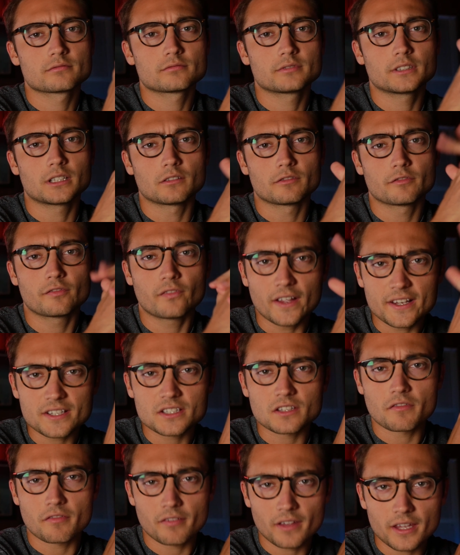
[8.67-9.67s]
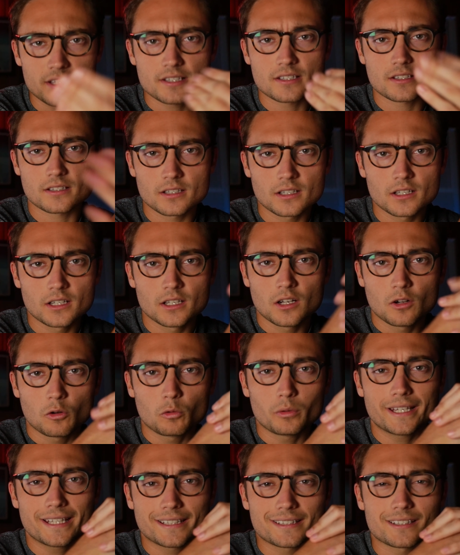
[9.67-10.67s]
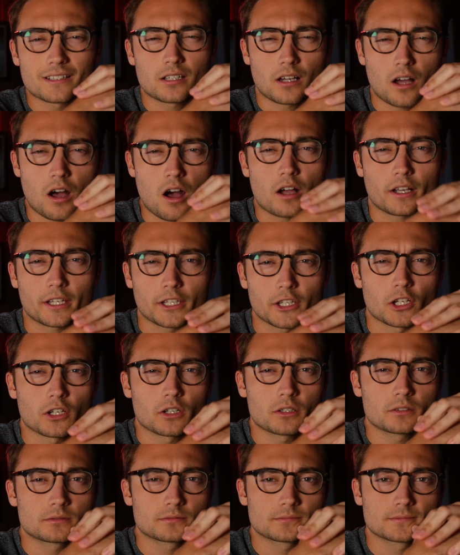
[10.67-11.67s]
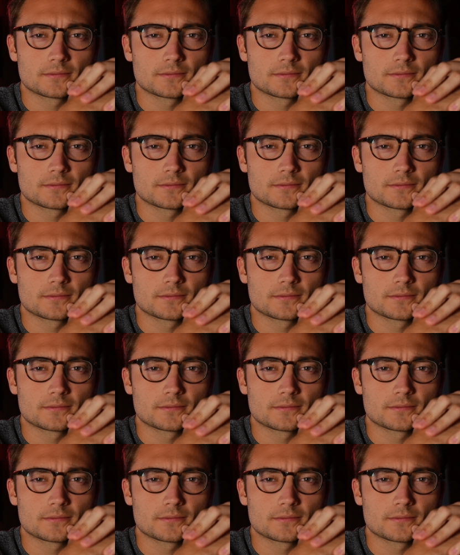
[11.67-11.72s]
you know, face to face, we get to talk, you know.